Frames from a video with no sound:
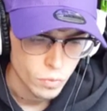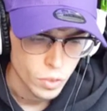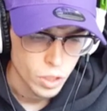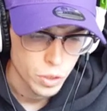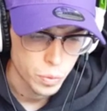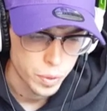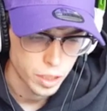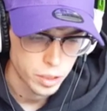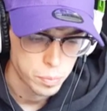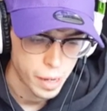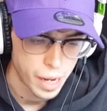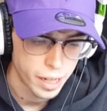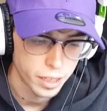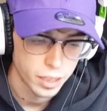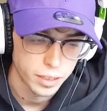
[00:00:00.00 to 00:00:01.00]
So we got the
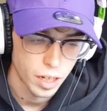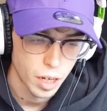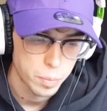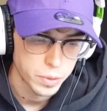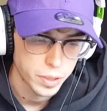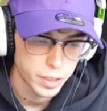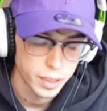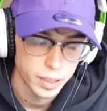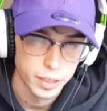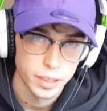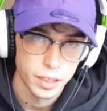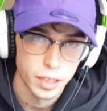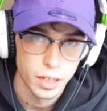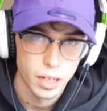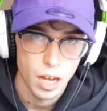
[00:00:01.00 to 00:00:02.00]
battle atop the
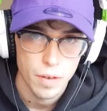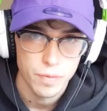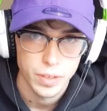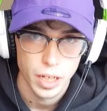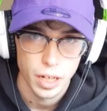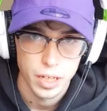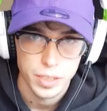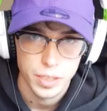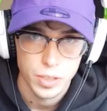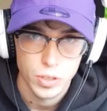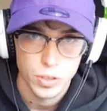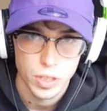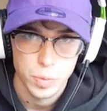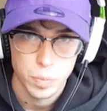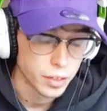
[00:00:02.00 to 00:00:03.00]
lofty heights of the
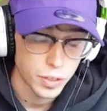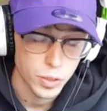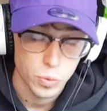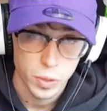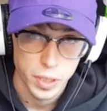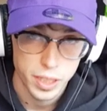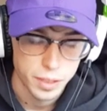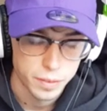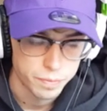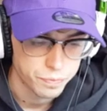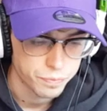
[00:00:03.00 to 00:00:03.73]
Dris Bowl this week.